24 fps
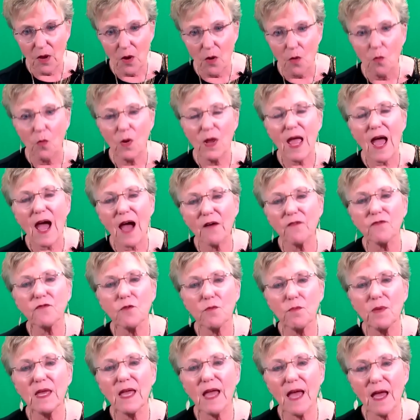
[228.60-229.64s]
We have to
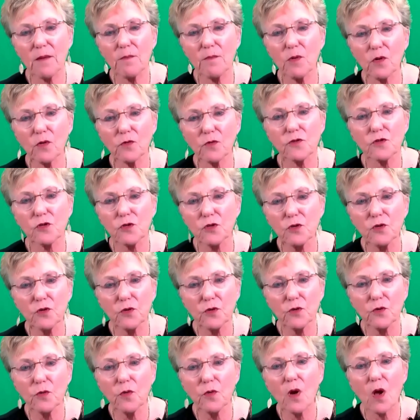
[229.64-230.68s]
be able
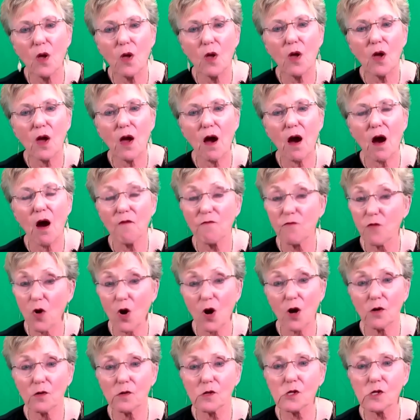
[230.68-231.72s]
to, for
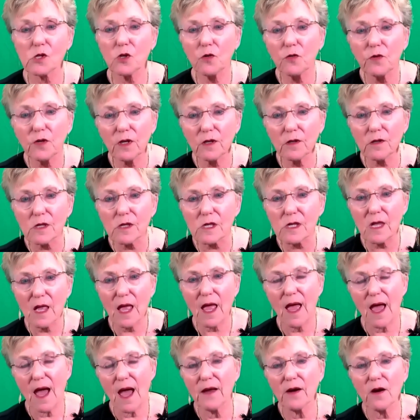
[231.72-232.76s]
our students
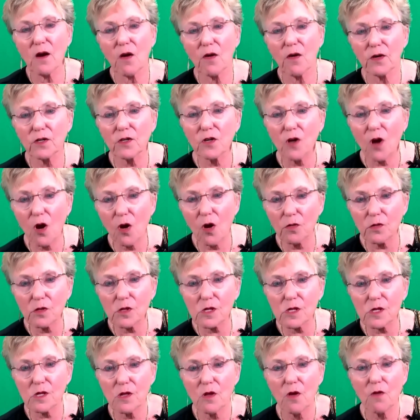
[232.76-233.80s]
and our adults,
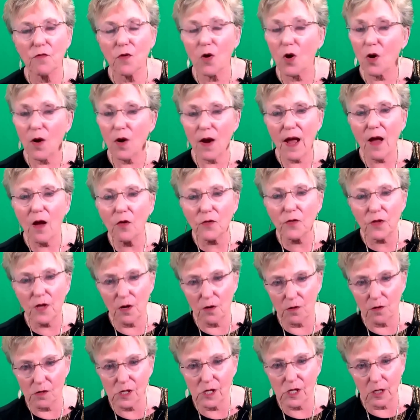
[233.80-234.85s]
for our
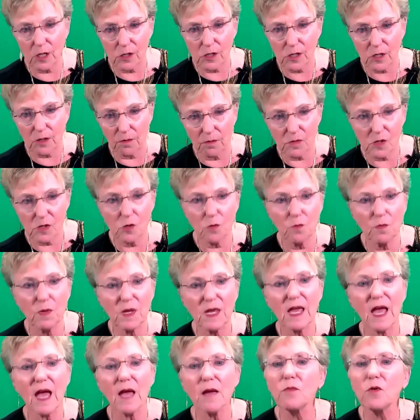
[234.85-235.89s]
healthcare systems, to
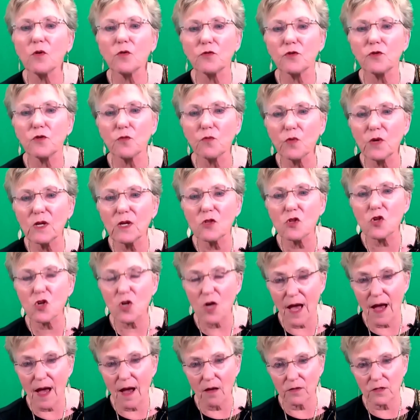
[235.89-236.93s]
be able to reach
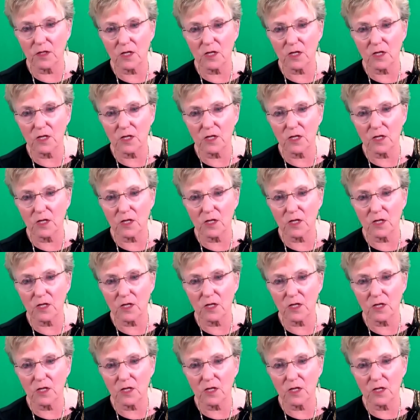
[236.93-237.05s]
out